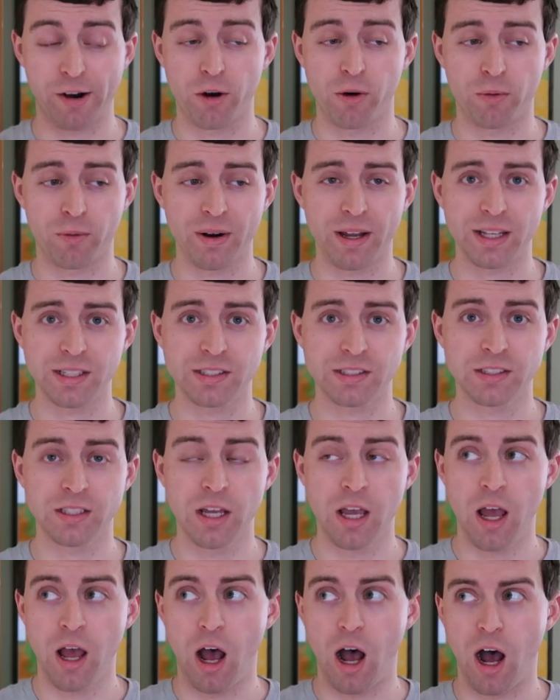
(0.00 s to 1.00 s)
arrow rest.
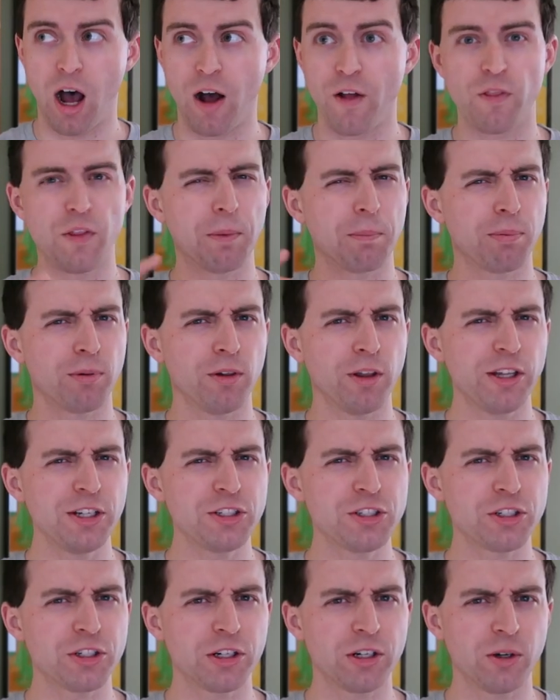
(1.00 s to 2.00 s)
The
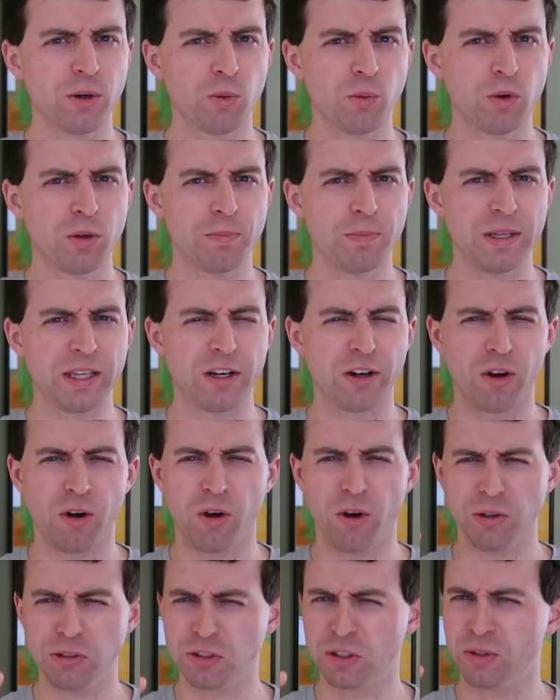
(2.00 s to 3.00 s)
plunger would
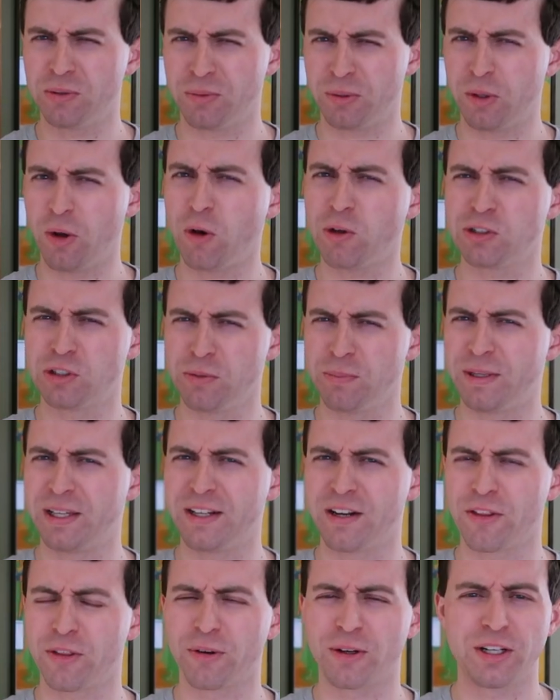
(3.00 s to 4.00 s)
also be
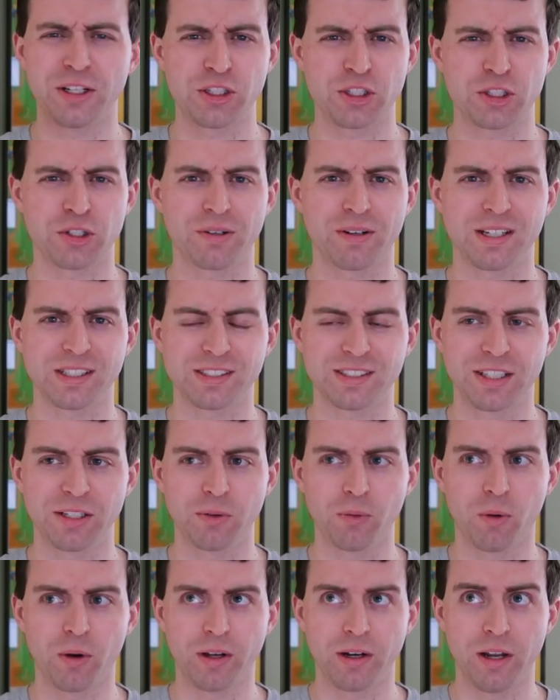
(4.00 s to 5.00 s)
another
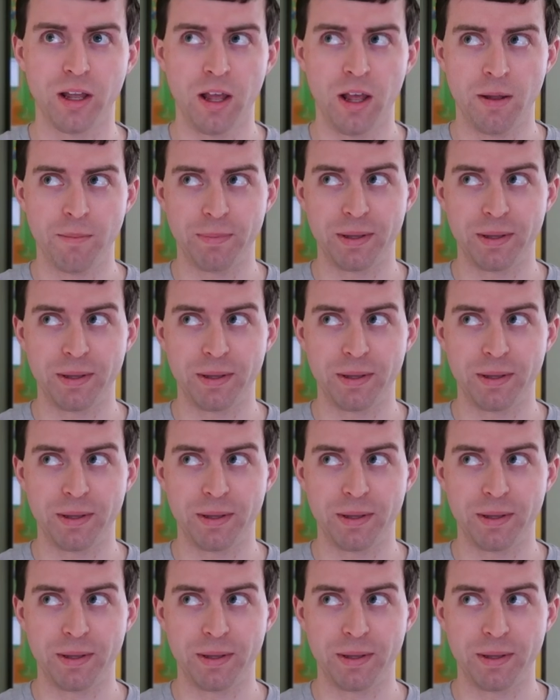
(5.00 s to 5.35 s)
interesting one,